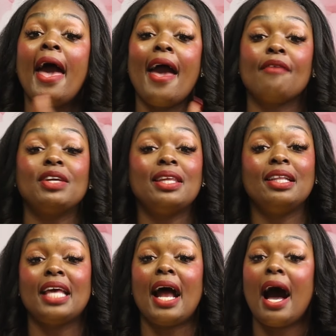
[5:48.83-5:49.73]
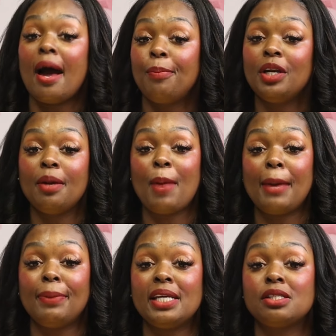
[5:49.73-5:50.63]
everything that I put in
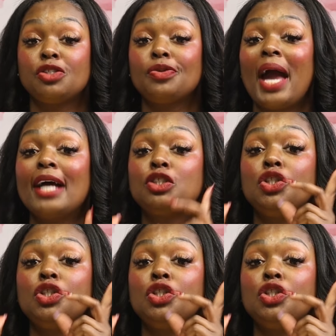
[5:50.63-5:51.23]
my business, you guys,